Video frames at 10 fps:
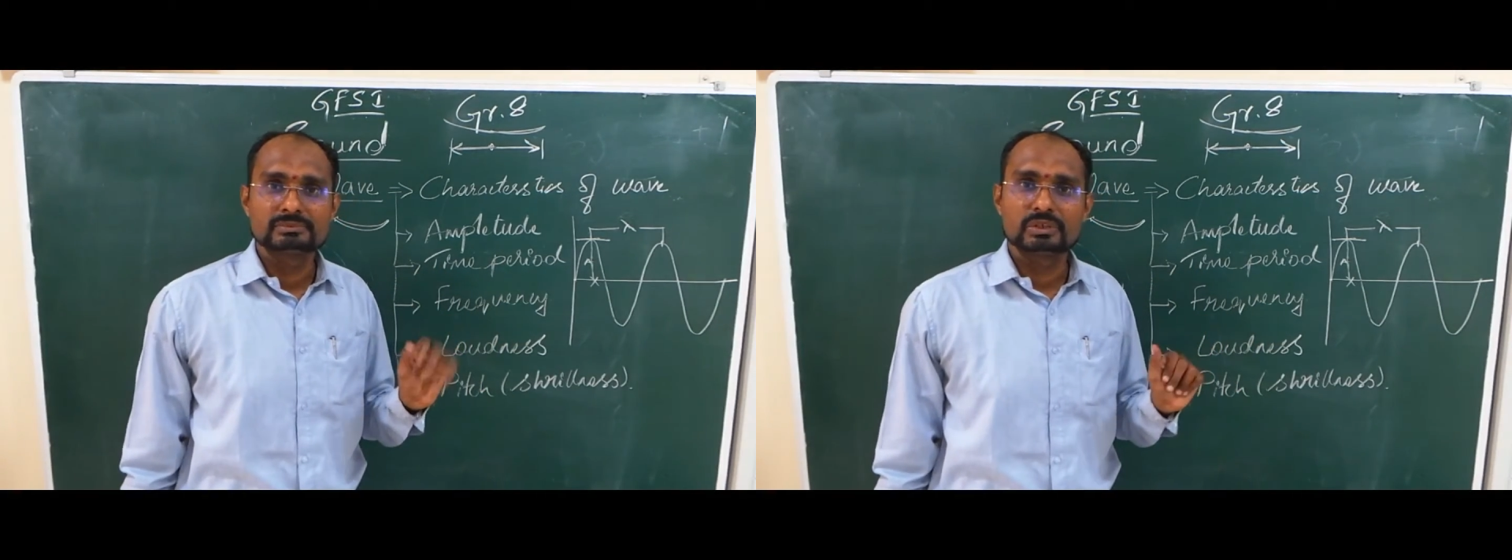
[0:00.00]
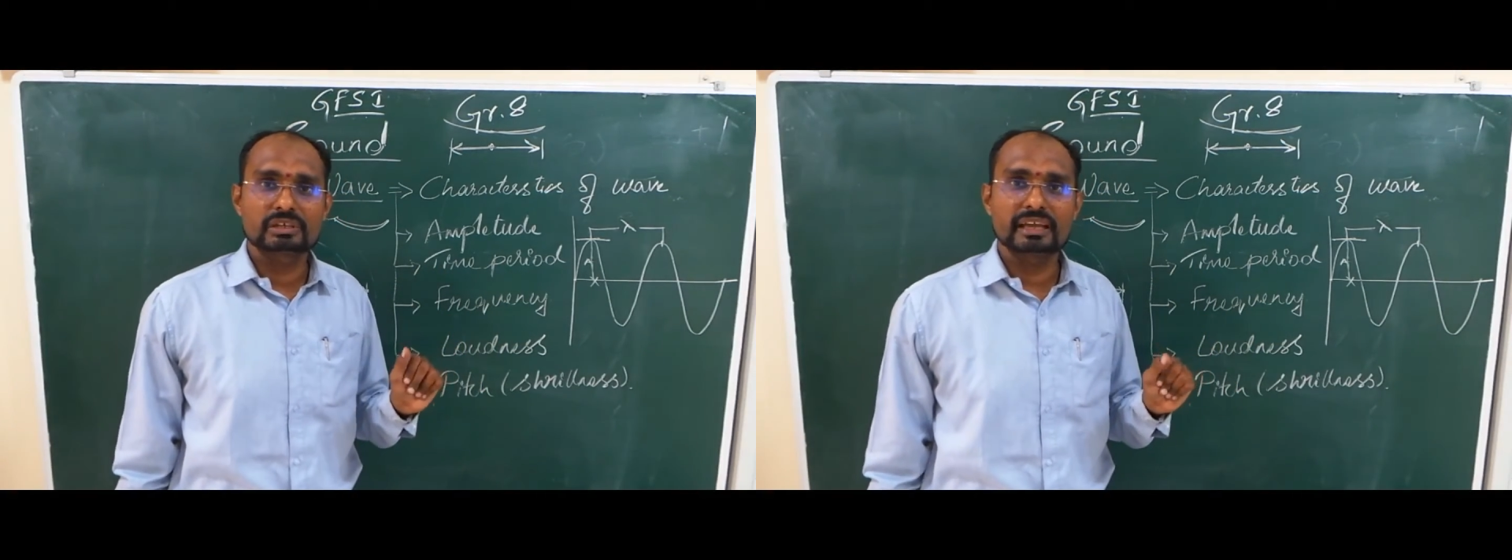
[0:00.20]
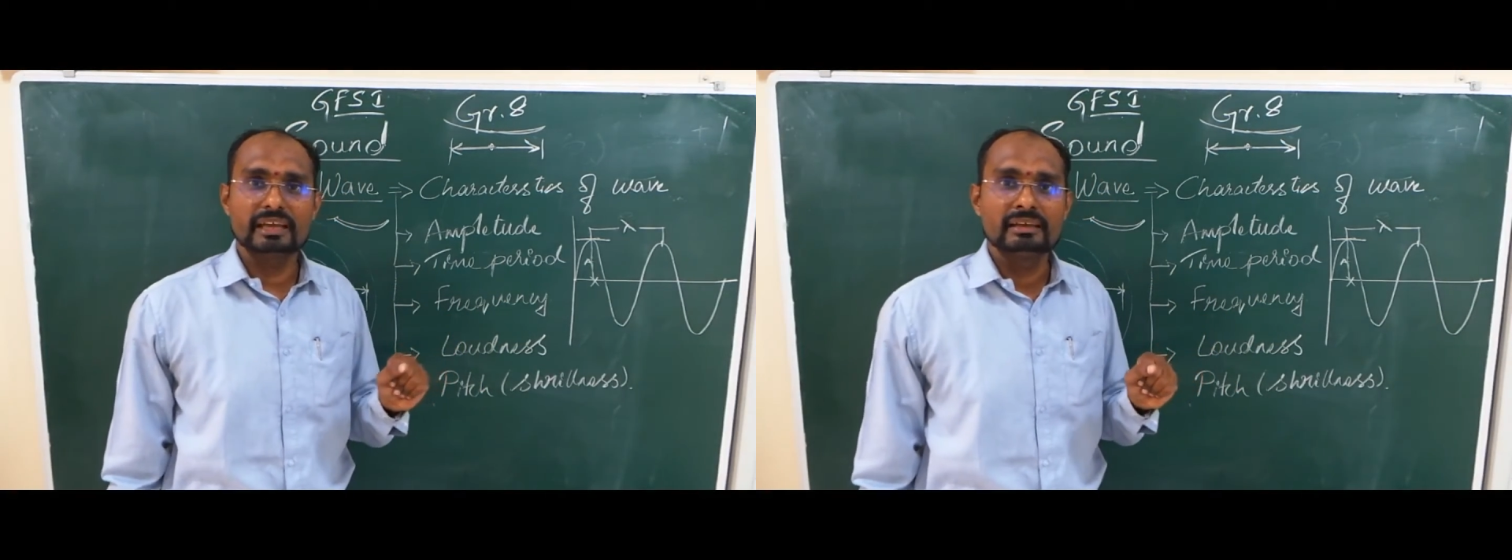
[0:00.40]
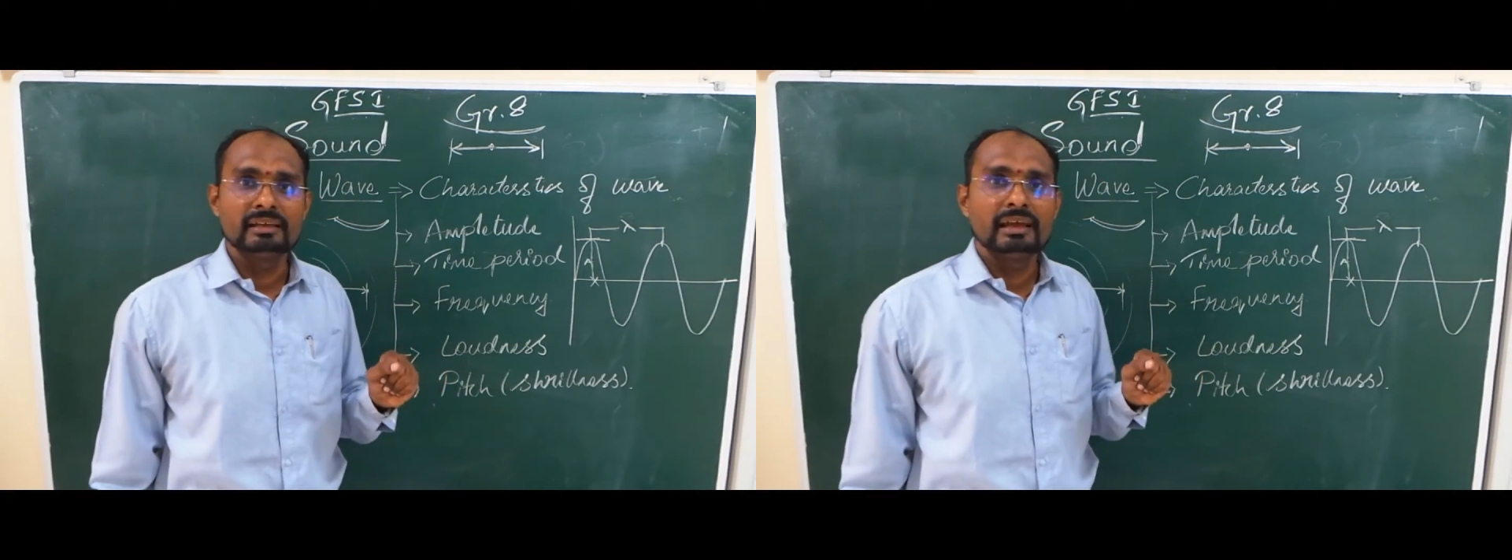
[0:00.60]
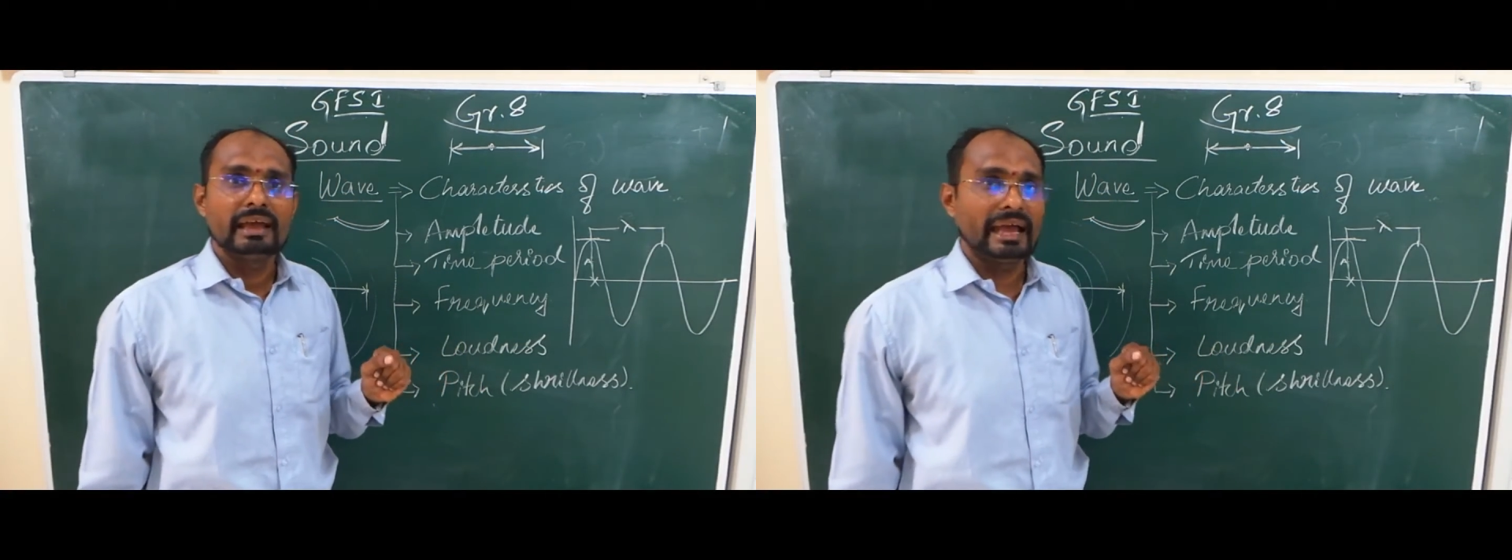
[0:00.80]

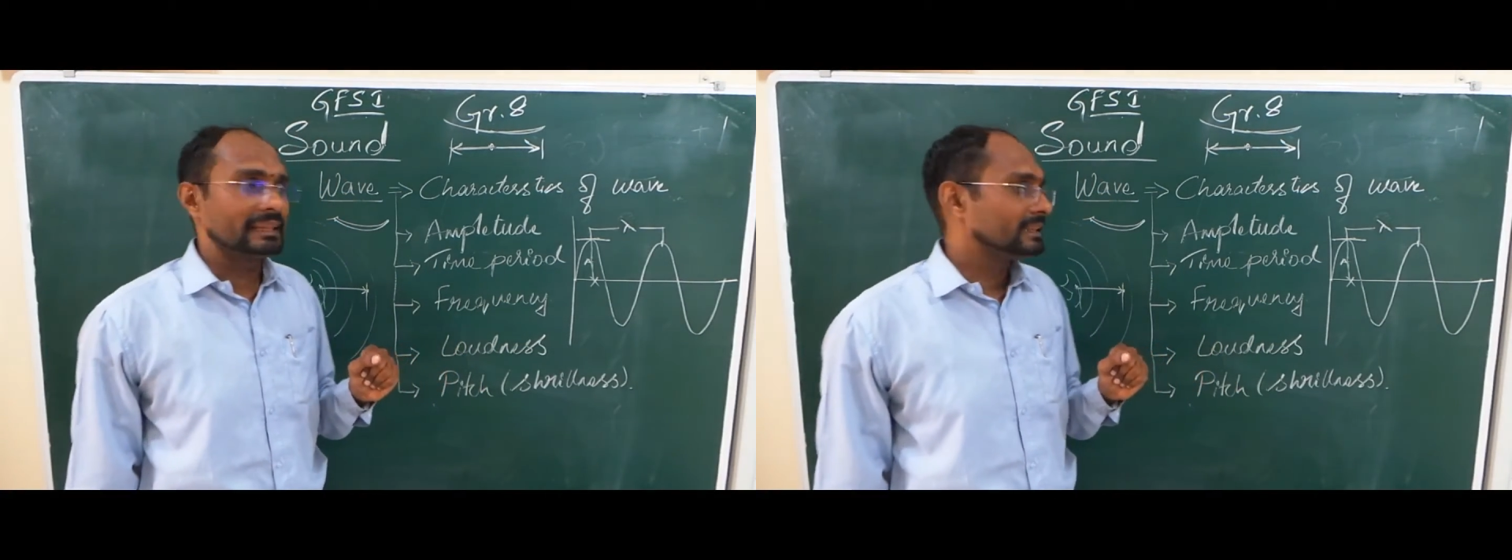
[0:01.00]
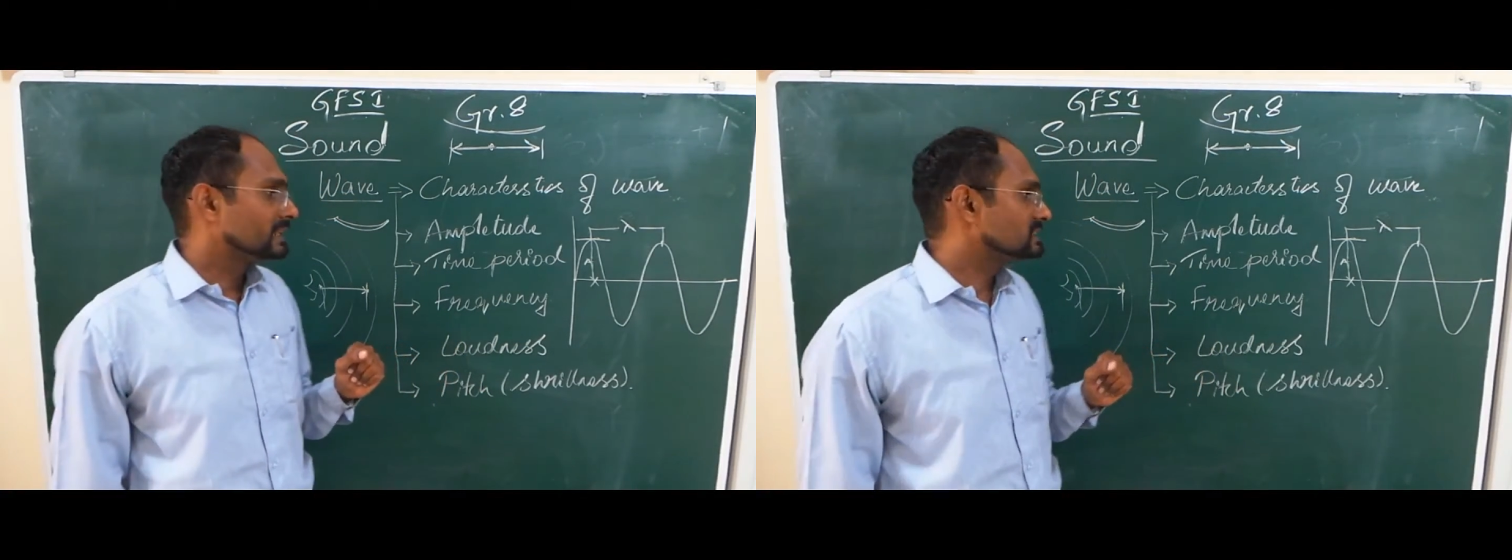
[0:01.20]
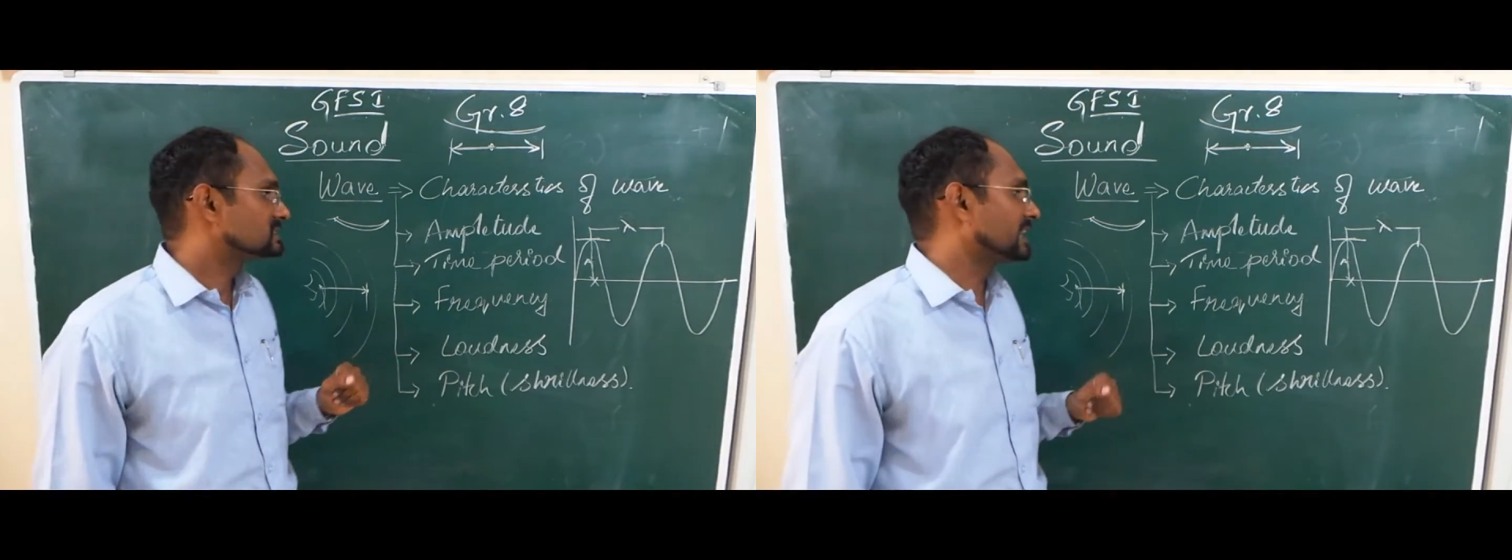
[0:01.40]
Okay, and this